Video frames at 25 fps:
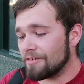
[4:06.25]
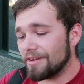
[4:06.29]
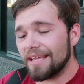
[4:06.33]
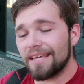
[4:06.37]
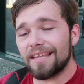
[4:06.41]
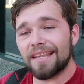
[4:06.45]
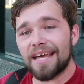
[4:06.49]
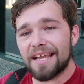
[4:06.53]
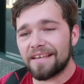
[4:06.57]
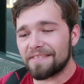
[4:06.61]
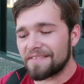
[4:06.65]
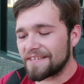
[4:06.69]

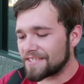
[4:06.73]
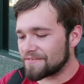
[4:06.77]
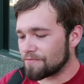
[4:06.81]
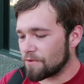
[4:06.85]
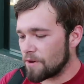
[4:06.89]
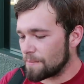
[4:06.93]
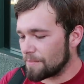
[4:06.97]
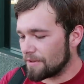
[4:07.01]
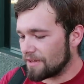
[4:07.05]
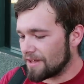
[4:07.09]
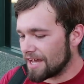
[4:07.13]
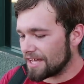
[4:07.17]
really like this
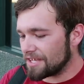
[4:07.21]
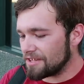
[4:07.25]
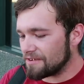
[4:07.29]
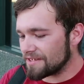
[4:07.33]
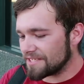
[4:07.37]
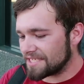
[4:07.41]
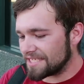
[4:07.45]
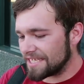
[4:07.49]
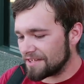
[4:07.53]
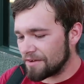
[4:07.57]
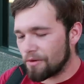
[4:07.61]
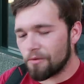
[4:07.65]
form a lot. You
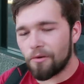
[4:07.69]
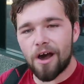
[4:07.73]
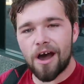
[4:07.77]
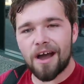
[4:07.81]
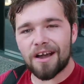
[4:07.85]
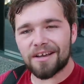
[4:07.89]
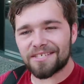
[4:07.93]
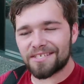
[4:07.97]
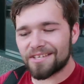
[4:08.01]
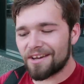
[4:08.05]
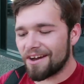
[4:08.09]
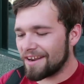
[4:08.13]
can see the
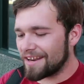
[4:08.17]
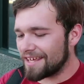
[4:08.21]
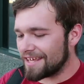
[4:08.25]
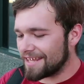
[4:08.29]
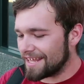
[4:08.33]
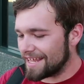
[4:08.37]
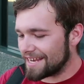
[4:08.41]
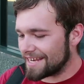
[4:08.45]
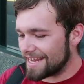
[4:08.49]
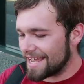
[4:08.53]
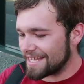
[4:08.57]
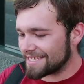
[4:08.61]
rocks on it.
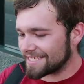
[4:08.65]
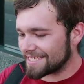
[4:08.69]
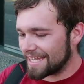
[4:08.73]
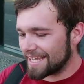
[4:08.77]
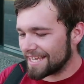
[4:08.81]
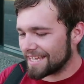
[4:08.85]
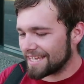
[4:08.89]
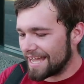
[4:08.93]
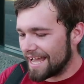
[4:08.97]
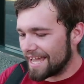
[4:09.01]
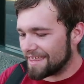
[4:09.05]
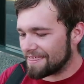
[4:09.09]
It has
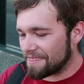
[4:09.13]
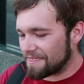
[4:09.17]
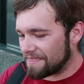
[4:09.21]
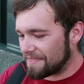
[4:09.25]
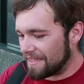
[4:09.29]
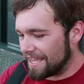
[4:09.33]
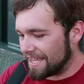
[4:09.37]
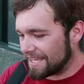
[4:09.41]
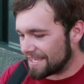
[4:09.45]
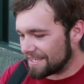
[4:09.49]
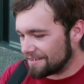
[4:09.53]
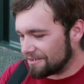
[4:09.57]
like, I
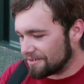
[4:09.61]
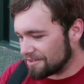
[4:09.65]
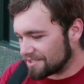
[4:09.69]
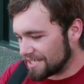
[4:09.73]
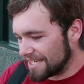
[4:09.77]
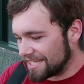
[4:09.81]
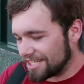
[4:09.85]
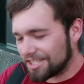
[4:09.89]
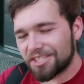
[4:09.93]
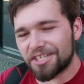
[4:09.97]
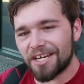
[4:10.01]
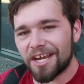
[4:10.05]
think it looks
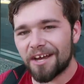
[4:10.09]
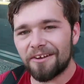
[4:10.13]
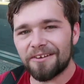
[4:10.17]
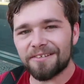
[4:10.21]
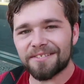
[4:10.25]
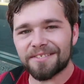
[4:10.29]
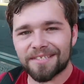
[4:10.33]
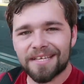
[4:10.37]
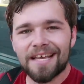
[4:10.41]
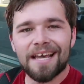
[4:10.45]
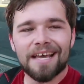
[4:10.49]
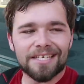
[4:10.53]
like
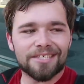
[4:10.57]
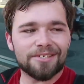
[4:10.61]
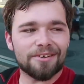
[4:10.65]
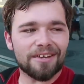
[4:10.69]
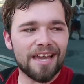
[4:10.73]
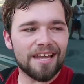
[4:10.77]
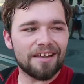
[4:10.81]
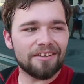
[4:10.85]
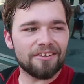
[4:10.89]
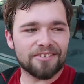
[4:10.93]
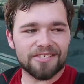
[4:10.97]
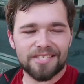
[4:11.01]
shells. So it
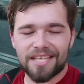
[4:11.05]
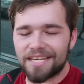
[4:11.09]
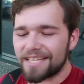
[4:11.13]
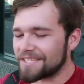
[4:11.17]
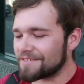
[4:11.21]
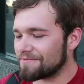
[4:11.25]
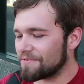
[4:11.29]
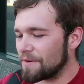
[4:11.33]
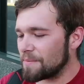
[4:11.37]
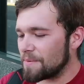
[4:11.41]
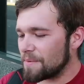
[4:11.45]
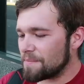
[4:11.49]
kind of looks like
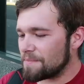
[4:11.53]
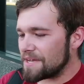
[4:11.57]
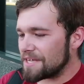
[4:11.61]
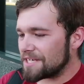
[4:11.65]
it's from the